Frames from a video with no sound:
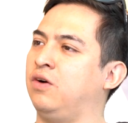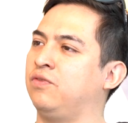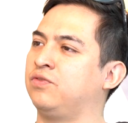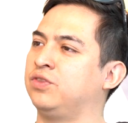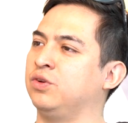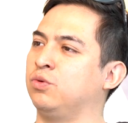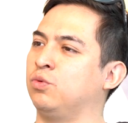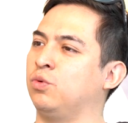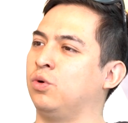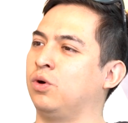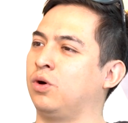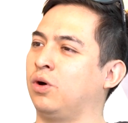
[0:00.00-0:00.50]

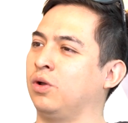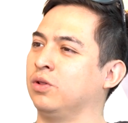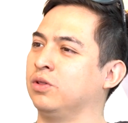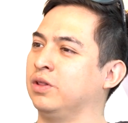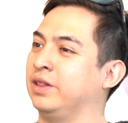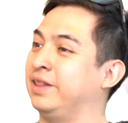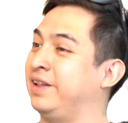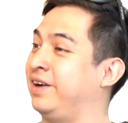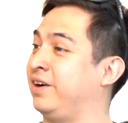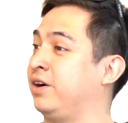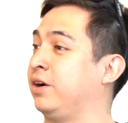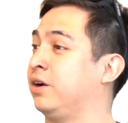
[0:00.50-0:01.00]
of the
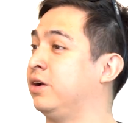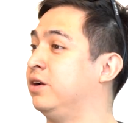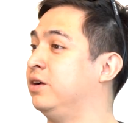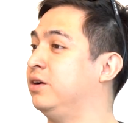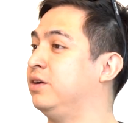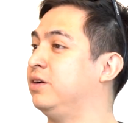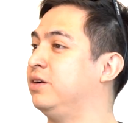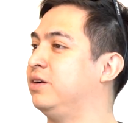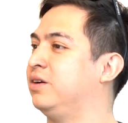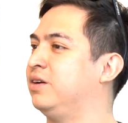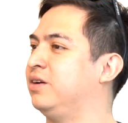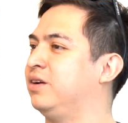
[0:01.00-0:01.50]
word
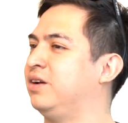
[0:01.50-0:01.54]
learn